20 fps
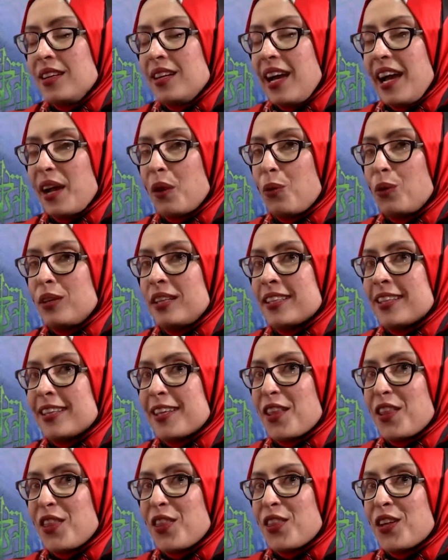I call it
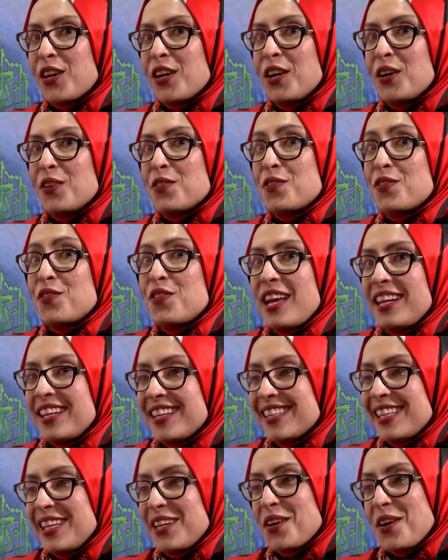the
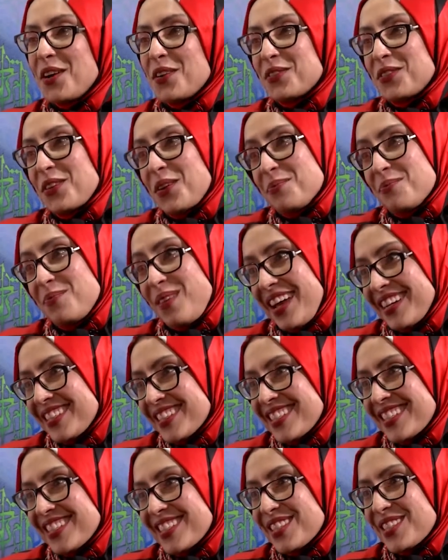felony of
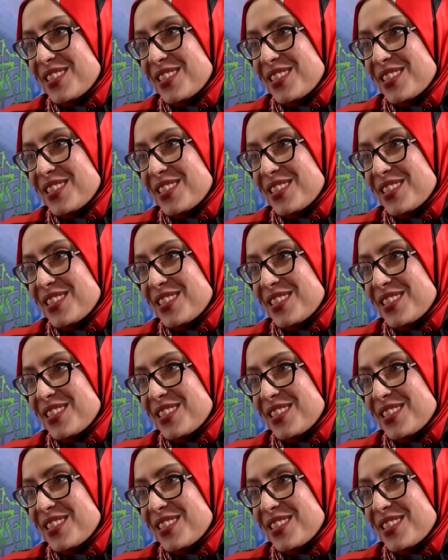comparison